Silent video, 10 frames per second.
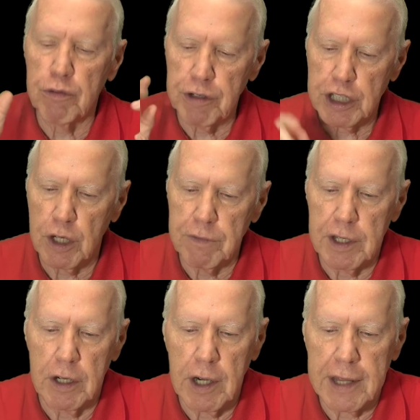fish over
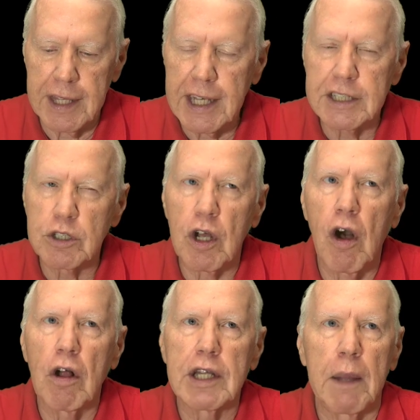there, I think it's
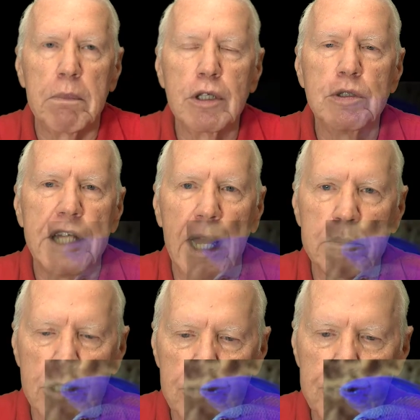called a blue
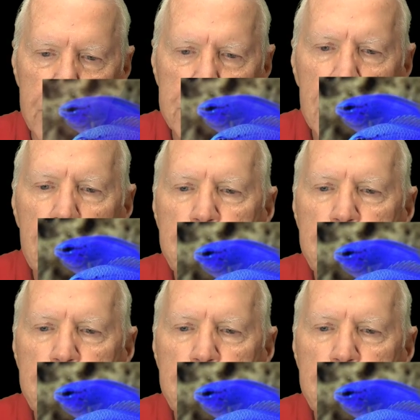damselfish.